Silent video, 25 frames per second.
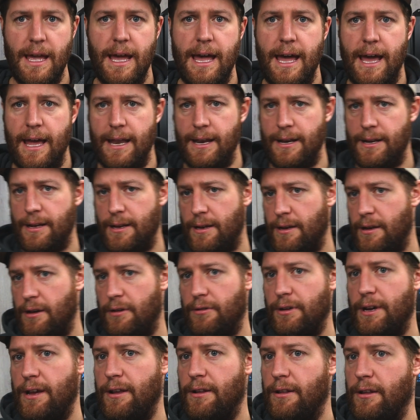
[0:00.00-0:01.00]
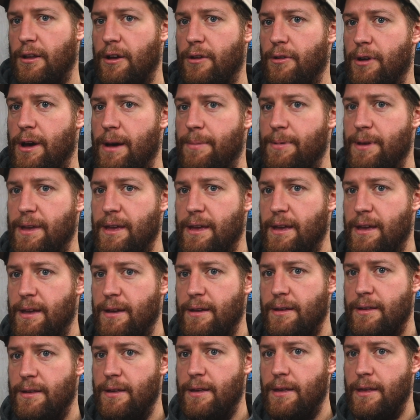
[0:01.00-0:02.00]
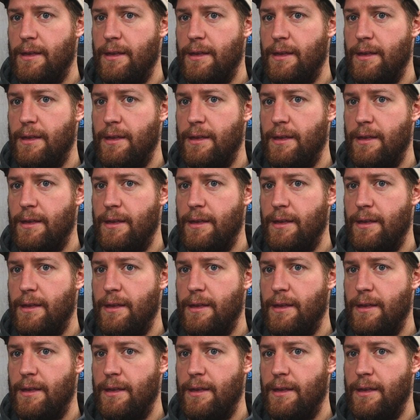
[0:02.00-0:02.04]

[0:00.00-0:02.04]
And I'll get low up here.